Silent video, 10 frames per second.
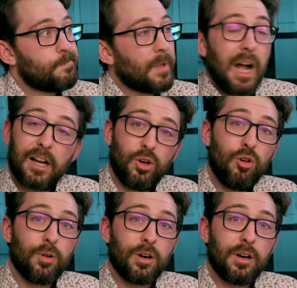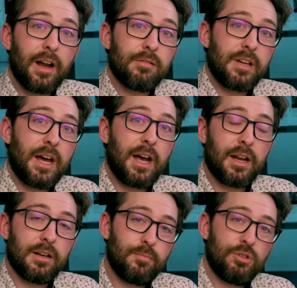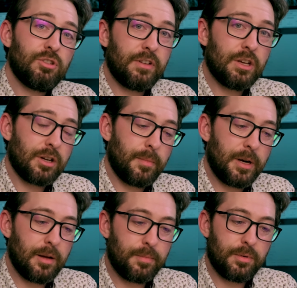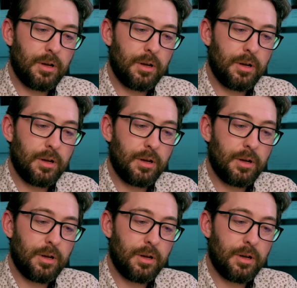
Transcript: October, I've got a music video coming up